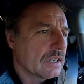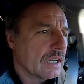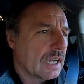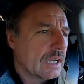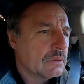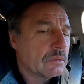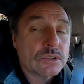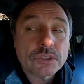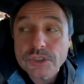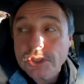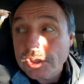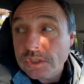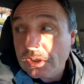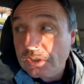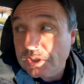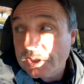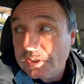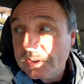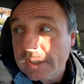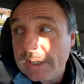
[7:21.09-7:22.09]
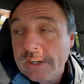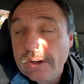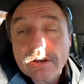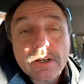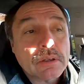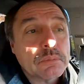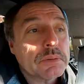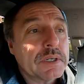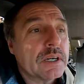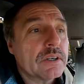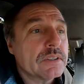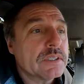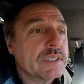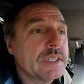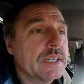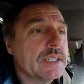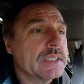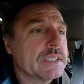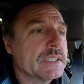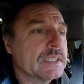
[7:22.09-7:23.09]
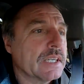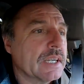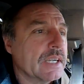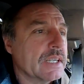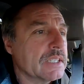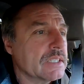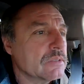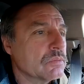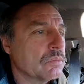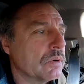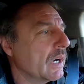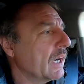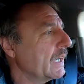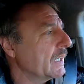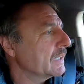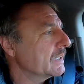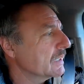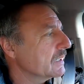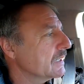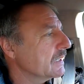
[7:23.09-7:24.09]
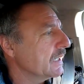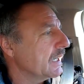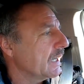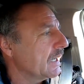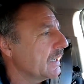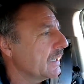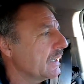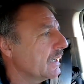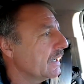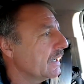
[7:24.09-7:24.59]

I will show you here in about 10 seconds why it's a sad